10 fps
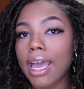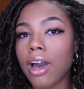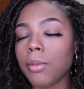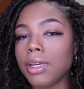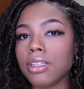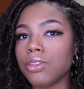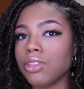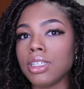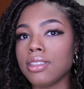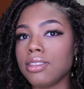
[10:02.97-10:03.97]
out because it was
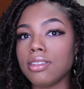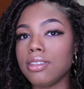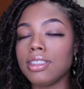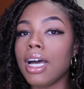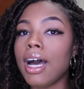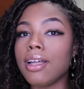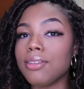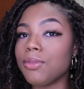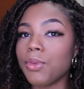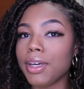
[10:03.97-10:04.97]
just not
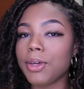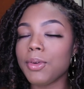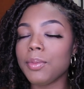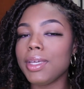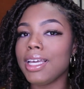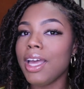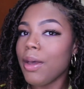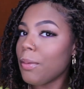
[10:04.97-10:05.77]
working with me.